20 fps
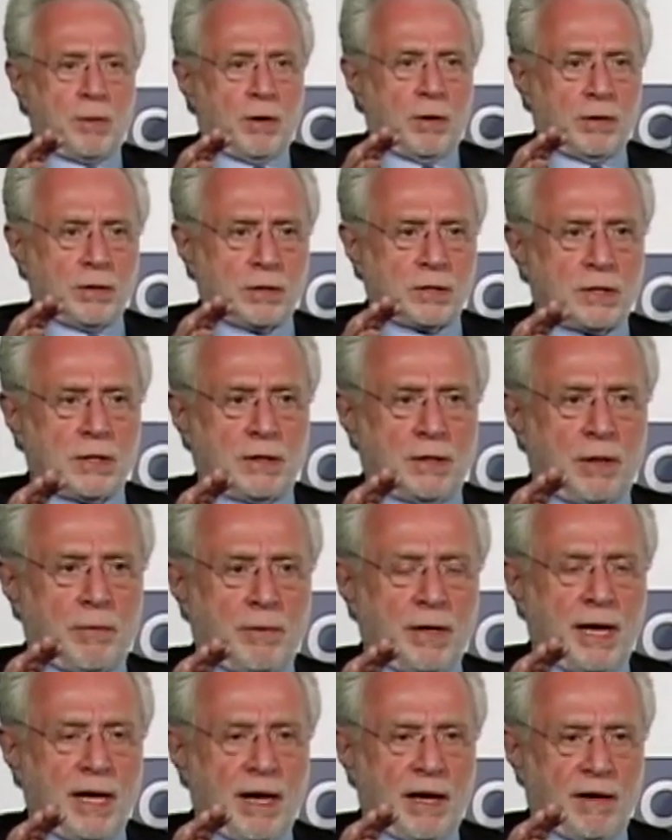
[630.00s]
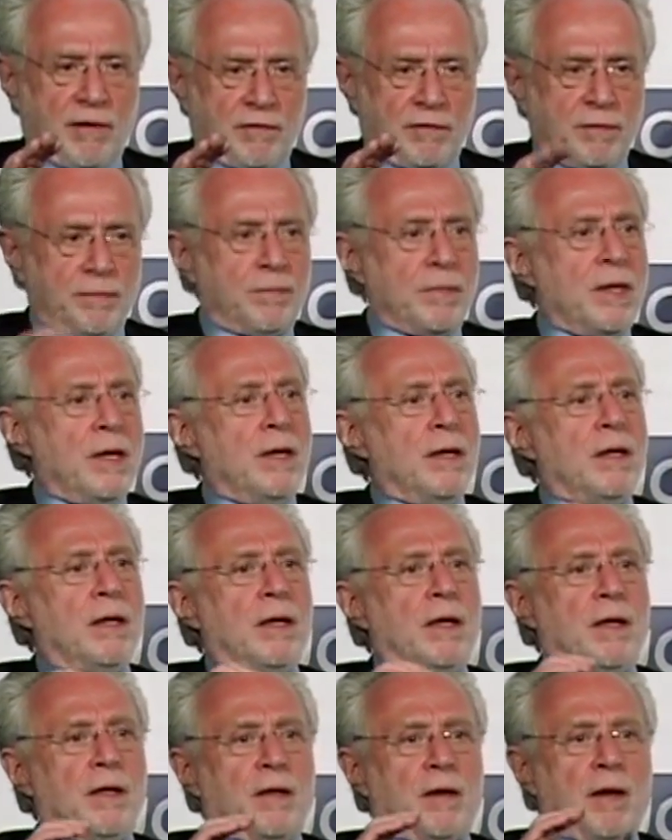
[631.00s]
polls that we have,
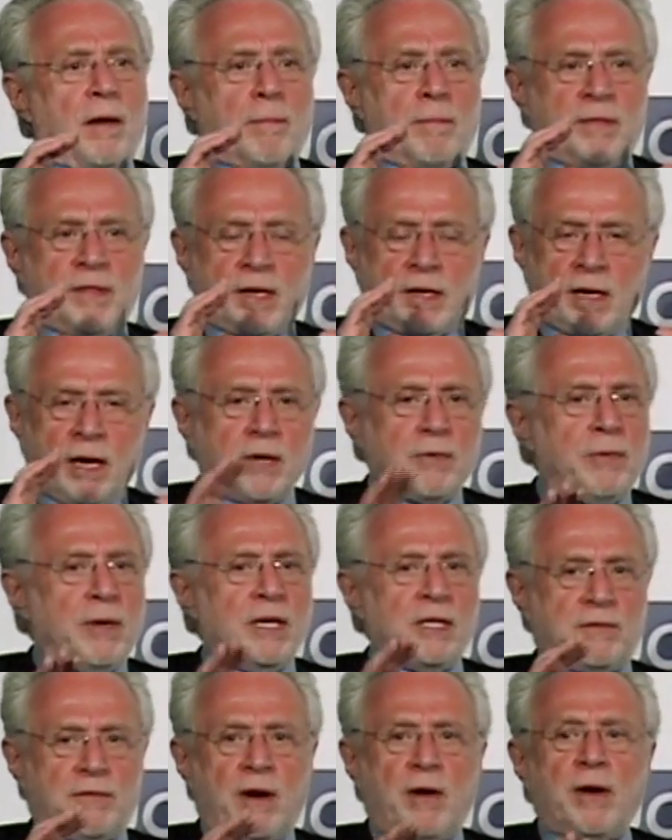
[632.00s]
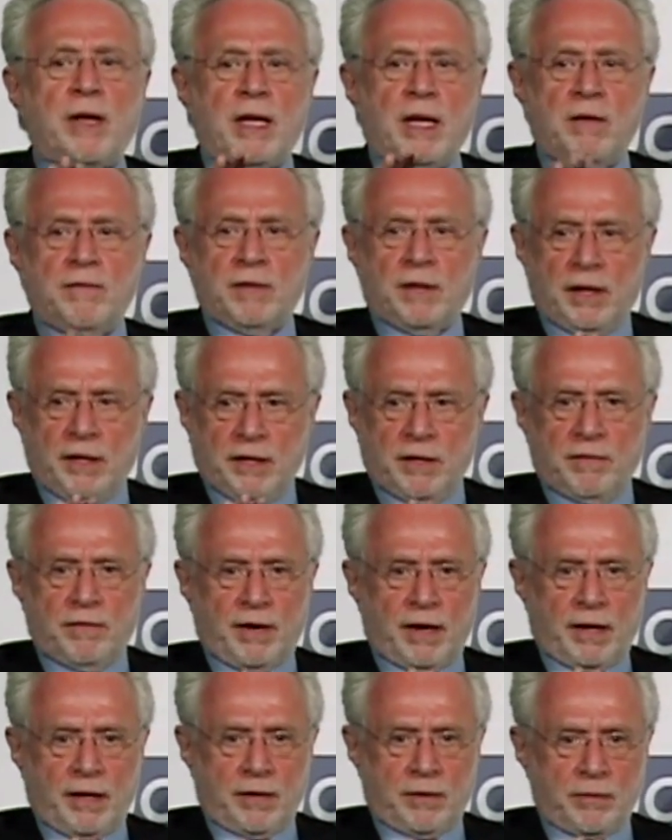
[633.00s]
the country is very evenly
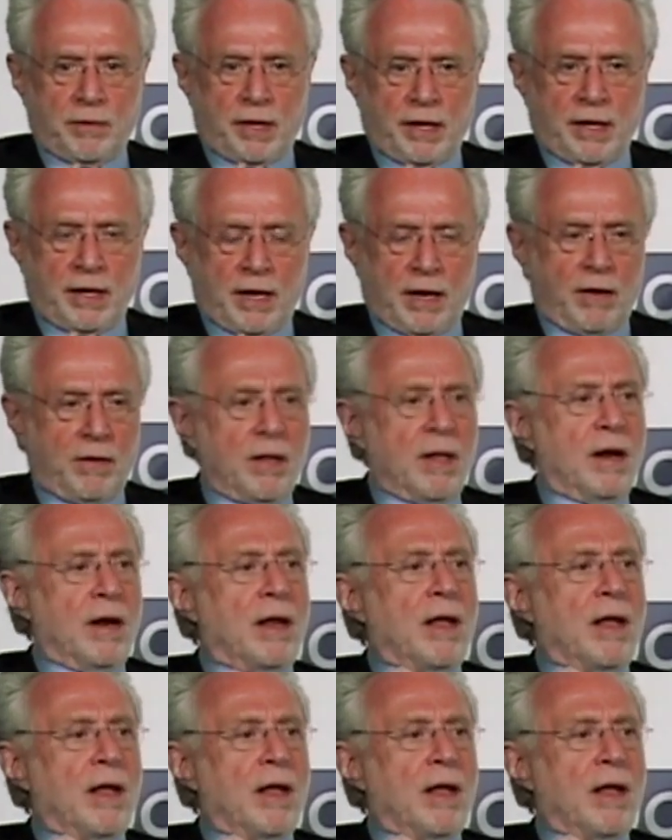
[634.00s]
divided right now.